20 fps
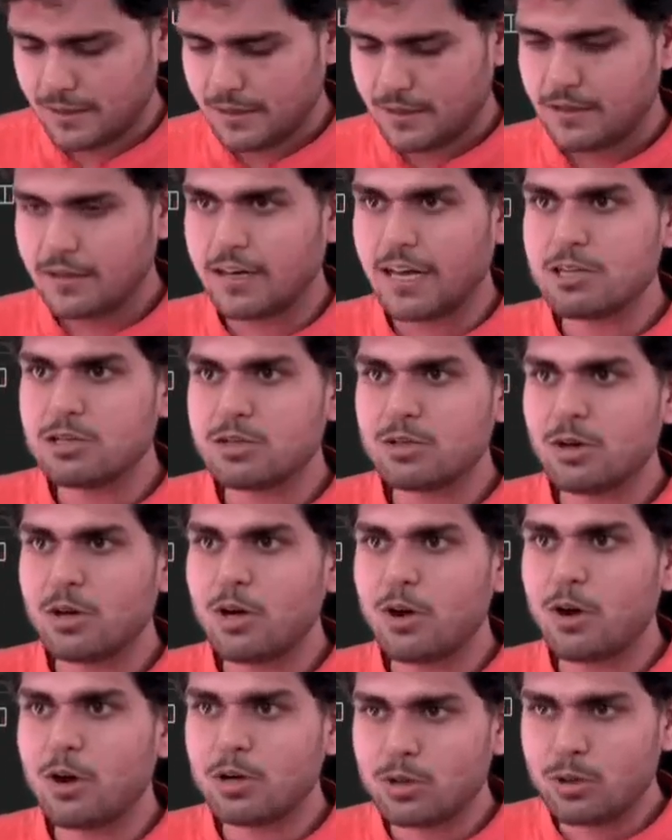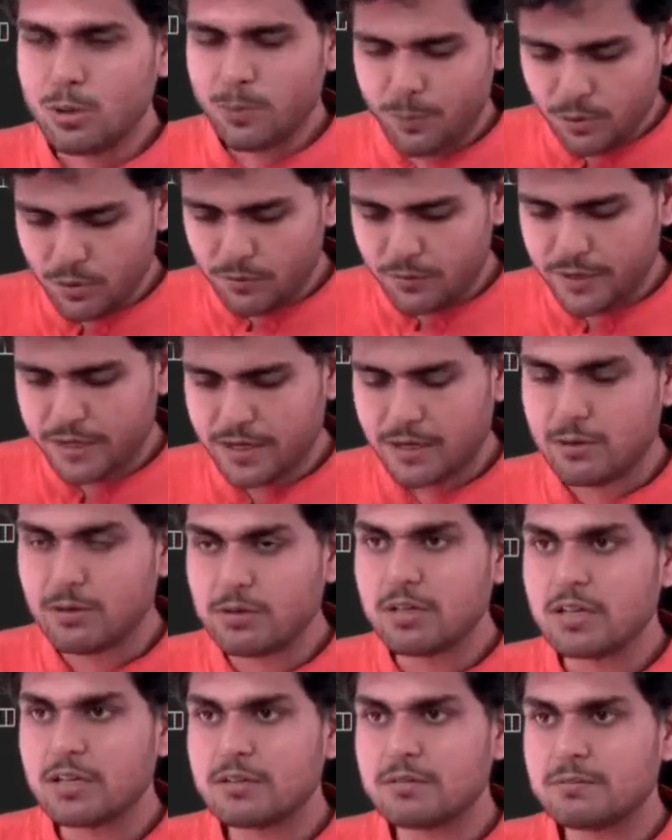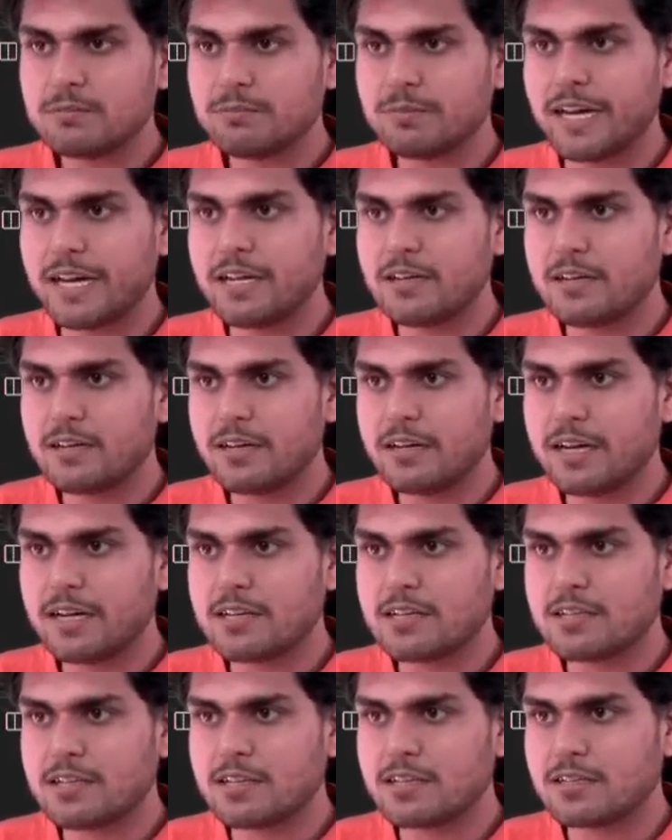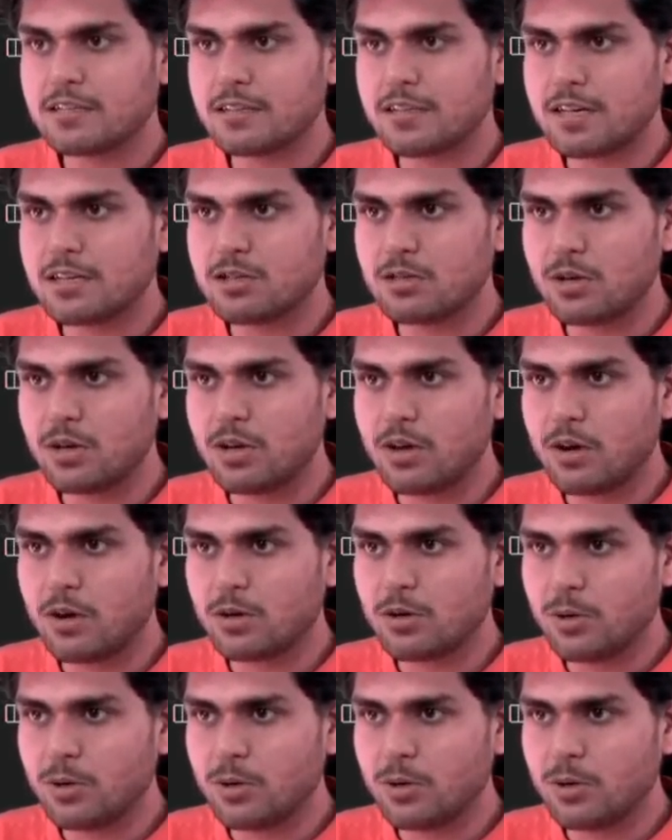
console log to prove it out, right? Let us just console log to